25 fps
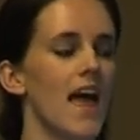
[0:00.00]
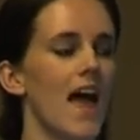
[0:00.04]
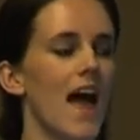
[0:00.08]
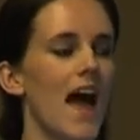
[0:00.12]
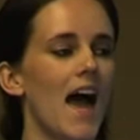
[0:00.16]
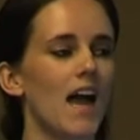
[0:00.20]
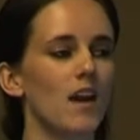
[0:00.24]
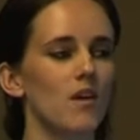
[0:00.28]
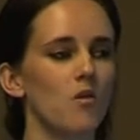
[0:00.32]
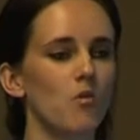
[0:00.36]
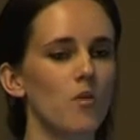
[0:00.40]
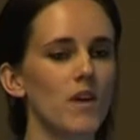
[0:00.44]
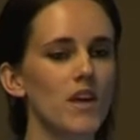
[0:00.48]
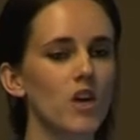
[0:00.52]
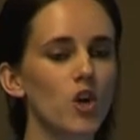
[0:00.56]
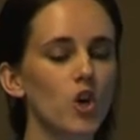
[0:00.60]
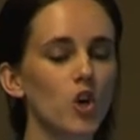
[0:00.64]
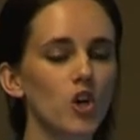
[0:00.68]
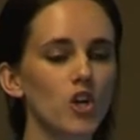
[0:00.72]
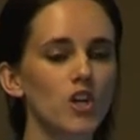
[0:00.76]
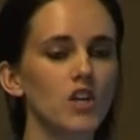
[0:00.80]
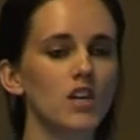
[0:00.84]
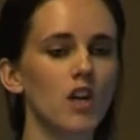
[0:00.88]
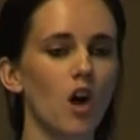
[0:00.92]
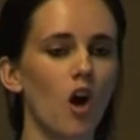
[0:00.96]
And we
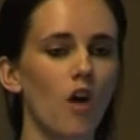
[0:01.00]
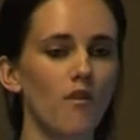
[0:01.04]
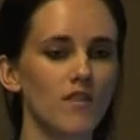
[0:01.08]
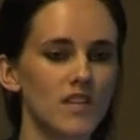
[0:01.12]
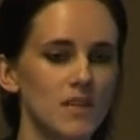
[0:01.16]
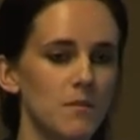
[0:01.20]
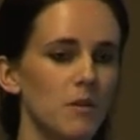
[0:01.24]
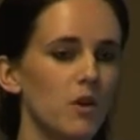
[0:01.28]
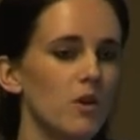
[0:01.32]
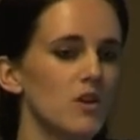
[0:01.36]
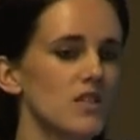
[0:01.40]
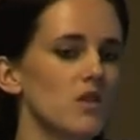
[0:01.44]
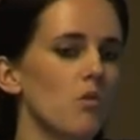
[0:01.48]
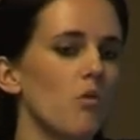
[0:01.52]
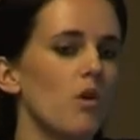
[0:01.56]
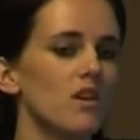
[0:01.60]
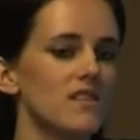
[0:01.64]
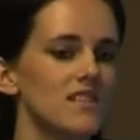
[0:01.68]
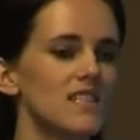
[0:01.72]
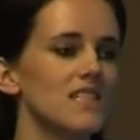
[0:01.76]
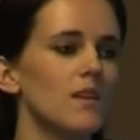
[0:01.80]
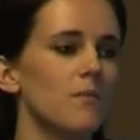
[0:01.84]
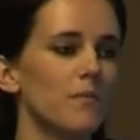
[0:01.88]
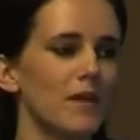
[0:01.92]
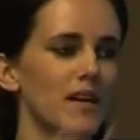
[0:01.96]
couldn't, obviously because it
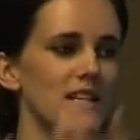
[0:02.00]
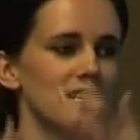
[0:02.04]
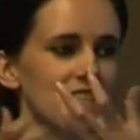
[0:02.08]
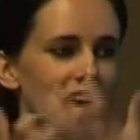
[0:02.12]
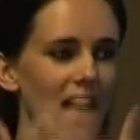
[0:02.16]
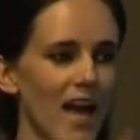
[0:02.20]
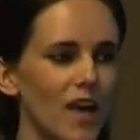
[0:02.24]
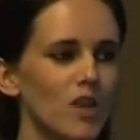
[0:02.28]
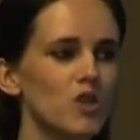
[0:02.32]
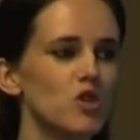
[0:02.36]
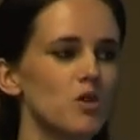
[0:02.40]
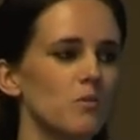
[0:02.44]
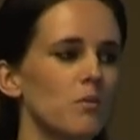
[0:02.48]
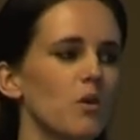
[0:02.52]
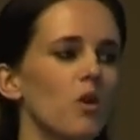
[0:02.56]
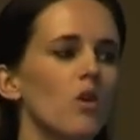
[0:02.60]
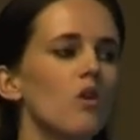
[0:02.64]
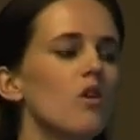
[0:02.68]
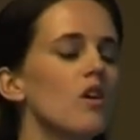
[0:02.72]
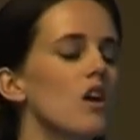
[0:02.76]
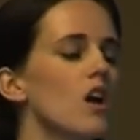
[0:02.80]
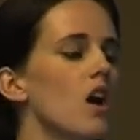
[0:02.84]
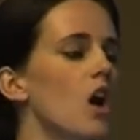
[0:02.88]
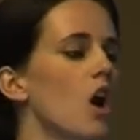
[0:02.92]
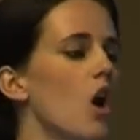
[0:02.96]
wasn't something
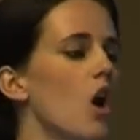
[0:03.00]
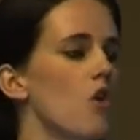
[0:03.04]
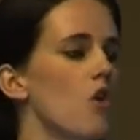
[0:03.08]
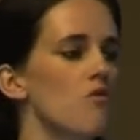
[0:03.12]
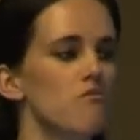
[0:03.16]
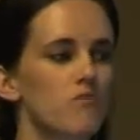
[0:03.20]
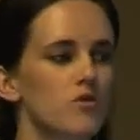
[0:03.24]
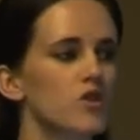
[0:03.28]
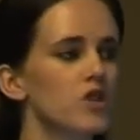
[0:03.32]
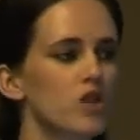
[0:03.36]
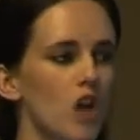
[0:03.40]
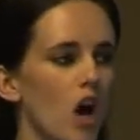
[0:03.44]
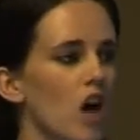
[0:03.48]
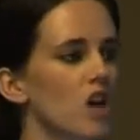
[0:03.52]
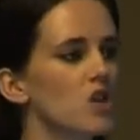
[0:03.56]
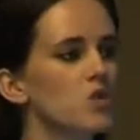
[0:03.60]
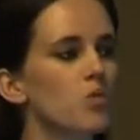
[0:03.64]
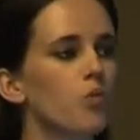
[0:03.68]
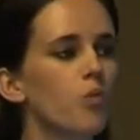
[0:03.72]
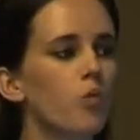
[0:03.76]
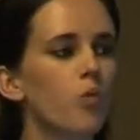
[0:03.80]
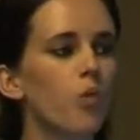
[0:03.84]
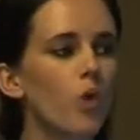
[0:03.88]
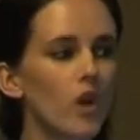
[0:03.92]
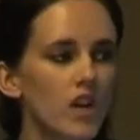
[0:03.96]
tangible, SARS
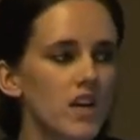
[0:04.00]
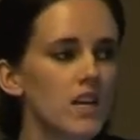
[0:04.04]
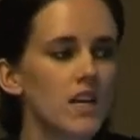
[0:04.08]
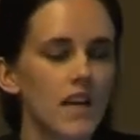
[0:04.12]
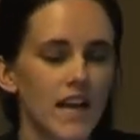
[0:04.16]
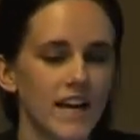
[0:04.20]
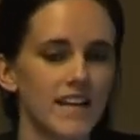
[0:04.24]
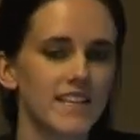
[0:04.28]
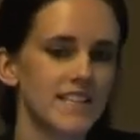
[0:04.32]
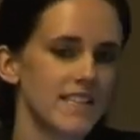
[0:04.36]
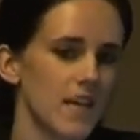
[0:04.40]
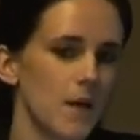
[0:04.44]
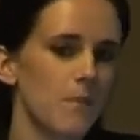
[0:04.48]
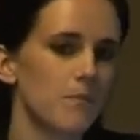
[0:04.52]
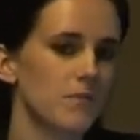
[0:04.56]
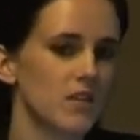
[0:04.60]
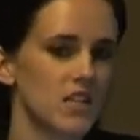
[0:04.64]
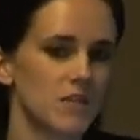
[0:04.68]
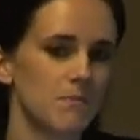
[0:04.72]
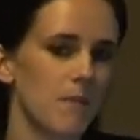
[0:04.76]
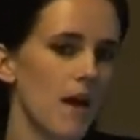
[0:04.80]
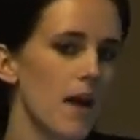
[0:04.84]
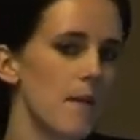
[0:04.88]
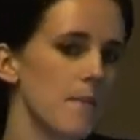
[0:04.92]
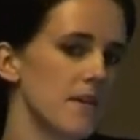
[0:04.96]
wouldn't accept this
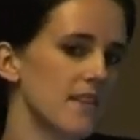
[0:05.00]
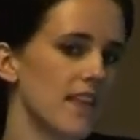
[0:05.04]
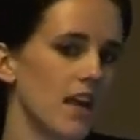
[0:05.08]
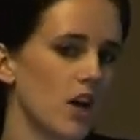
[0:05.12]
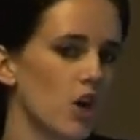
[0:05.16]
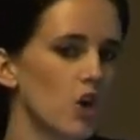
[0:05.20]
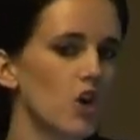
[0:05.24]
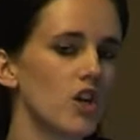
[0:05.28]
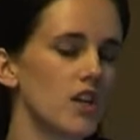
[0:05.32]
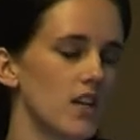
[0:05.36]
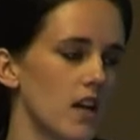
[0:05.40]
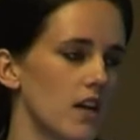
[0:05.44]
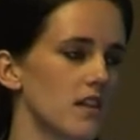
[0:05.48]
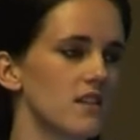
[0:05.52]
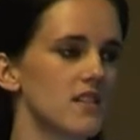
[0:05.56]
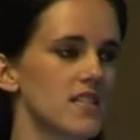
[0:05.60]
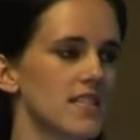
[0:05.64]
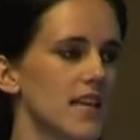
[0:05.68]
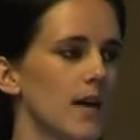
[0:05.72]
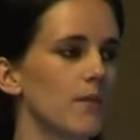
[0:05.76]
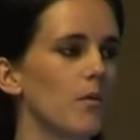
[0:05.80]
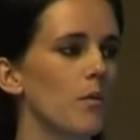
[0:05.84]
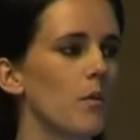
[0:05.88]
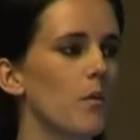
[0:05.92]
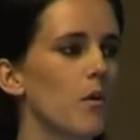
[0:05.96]
payment. They couldn't
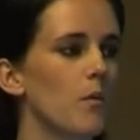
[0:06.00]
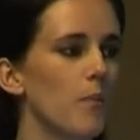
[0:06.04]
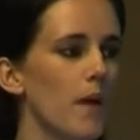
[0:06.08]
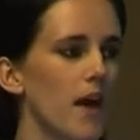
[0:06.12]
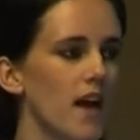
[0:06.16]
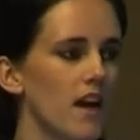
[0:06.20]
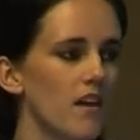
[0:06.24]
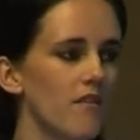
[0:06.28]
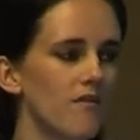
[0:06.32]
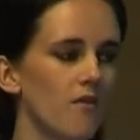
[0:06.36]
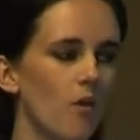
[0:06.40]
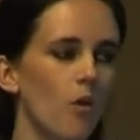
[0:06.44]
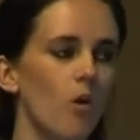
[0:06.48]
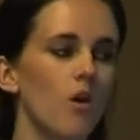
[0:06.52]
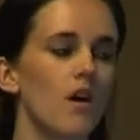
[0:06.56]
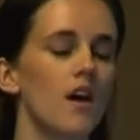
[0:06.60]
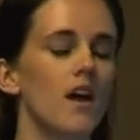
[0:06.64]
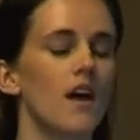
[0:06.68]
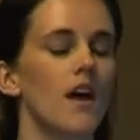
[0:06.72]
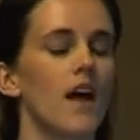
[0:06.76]
understand what we were paying for.